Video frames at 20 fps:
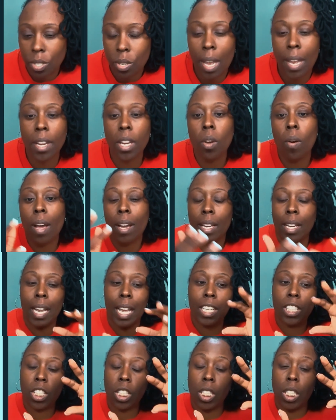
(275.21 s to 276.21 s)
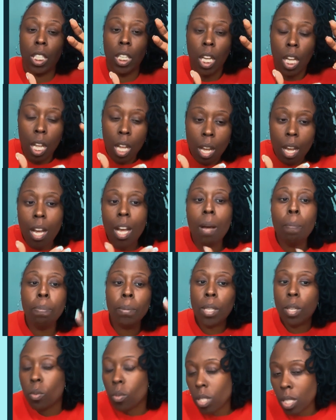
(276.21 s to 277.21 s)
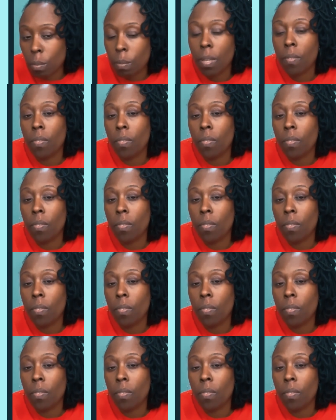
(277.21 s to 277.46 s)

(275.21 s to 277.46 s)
So I know I can actually upload some